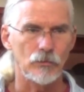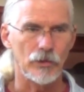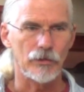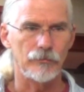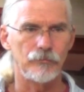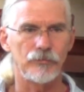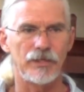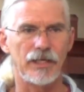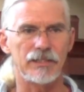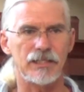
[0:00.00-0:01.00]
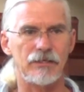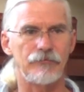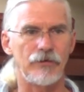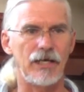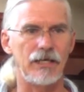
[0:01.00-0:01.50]
where in Isaiah
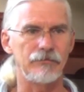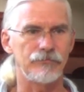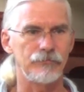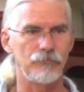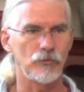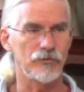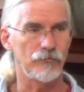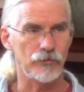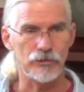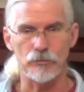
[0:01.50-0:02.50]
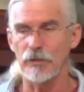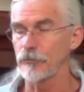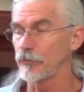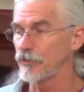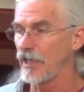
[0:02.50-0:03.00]
5, verses 1
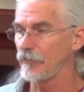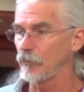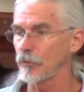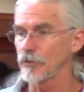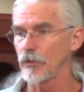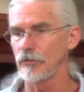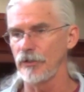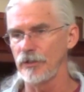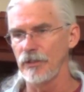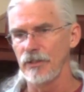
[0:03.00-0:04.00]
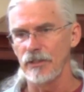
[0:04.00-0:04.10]
through 7, we're told that